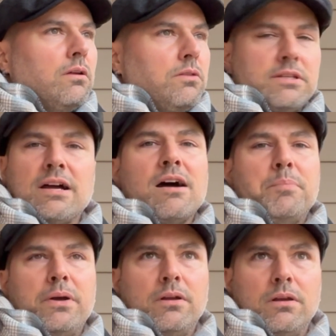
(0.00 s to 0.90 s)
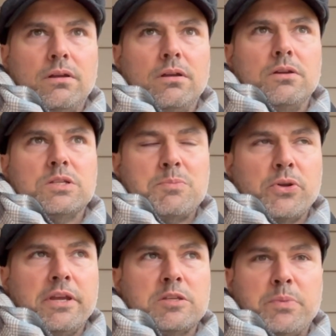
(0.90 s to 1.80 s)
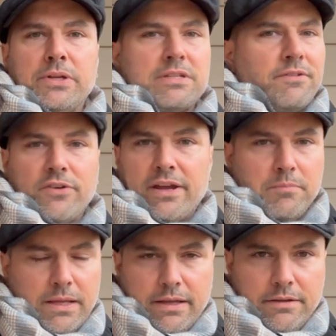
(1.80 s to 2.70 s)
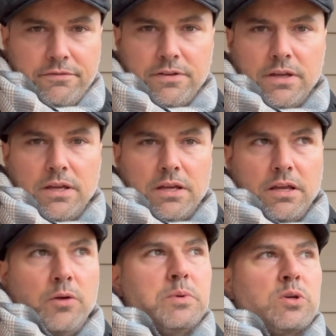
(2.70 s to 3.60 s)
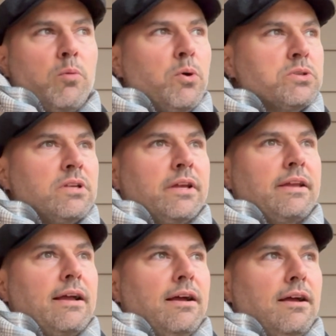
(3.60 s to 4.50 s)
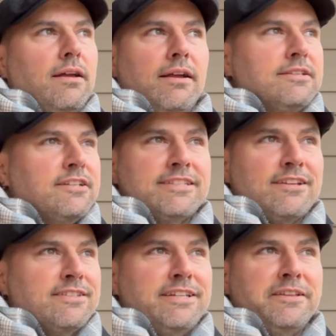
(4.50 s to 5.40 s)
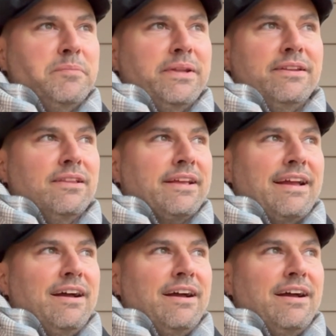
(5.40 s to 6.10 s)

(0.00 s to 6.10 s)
the top smoking experience I've ever had in my life. It was almost like, it's going to sound silly, but like